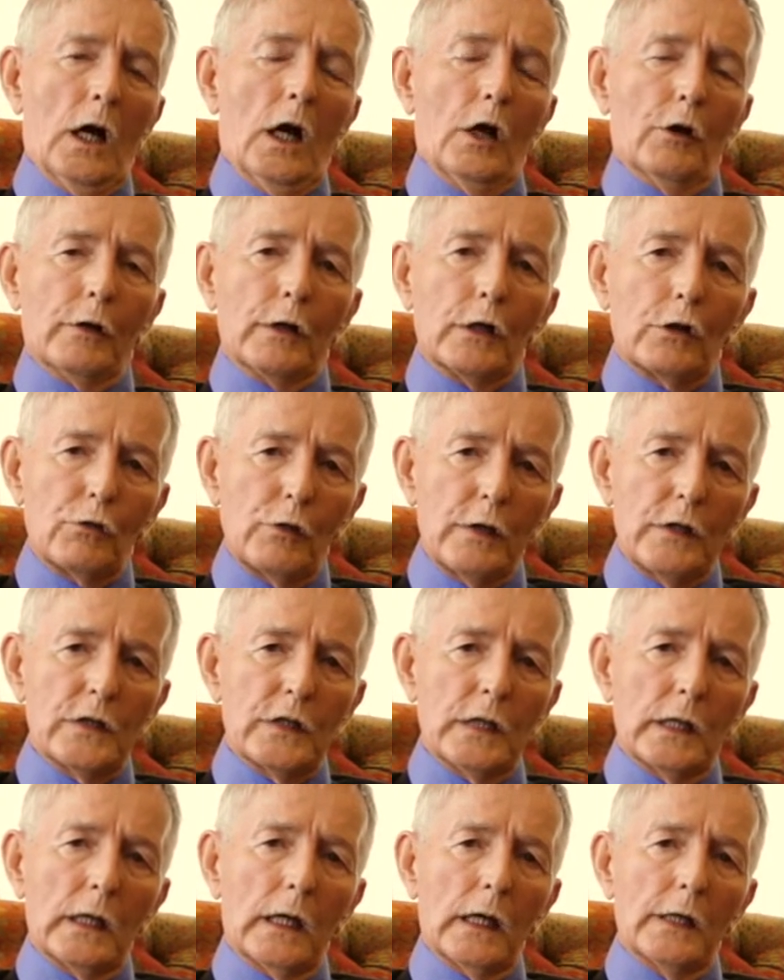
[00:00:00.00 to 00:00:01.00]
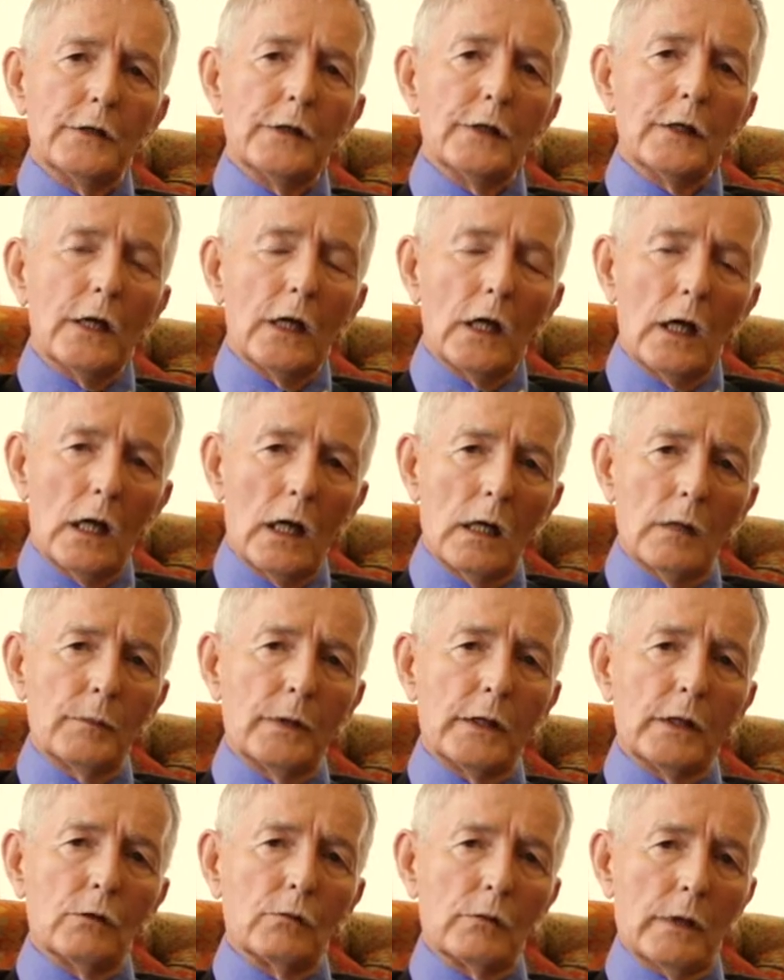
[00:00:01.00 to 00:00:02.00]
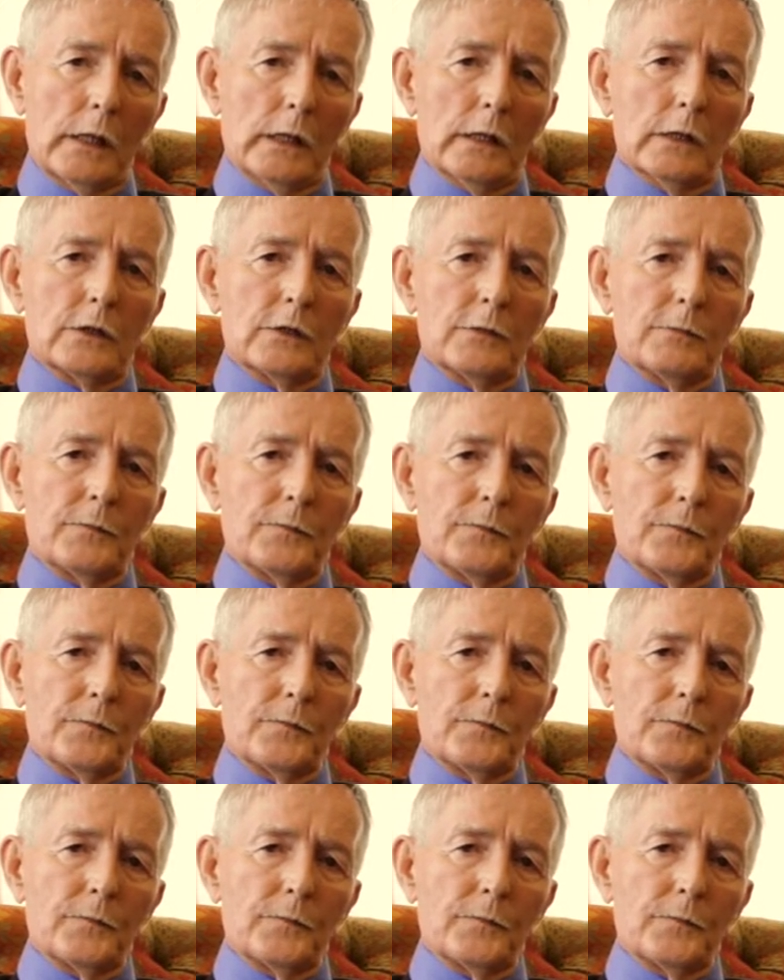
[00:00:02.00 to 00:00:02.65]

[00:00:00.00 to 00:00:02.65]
are increasing at an alarming rate.